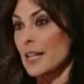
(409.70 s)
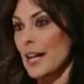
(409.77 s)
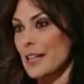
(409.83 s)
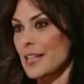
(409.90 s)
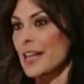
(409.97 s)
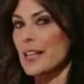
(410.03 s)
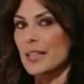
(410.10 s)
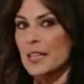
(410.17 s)
and I
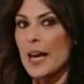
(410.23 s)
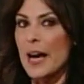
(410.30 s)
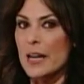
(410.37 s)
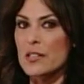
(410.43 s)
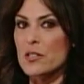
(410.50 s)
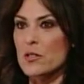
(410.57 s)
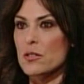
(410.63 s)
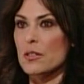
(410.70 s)
think
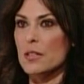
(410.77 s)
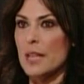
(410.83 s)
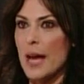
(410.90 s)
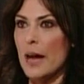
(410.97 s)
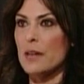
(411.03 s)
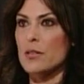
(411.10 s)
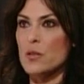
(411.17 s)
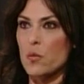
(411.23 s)
that's
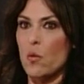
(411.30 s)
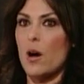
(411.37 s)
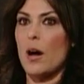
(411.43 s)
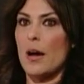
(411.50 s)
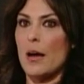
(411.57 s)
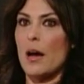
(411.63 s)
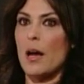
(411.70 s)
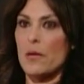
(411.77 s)

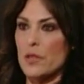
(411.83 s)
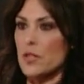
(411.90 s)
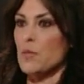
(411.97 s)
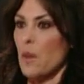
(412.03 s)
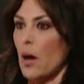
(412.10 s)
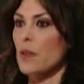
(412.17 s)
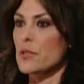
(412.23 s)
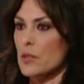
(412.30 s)
why I
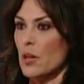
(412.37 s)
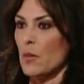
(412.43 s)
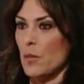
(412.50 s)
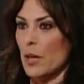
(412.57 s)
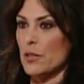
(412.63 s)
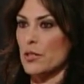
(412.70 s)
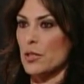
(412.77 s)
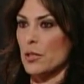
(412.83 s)
respond so
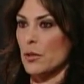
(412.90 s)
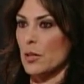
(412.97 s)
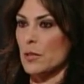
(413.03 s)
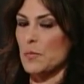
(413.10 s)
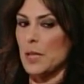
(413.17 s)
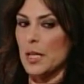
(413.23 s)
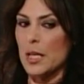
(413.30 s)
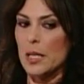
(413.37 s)
much to
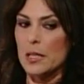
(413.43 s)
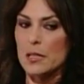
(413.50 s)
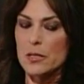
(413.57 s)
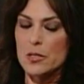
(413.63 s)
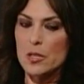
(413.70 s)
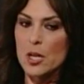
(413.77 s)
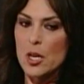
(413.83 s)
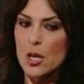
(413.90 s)
it,
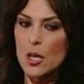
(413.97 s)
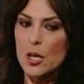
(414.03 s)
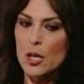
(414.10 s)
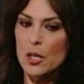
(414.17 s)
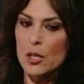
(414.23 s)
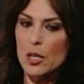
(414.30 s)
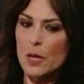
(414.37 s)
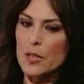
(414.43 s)
because, you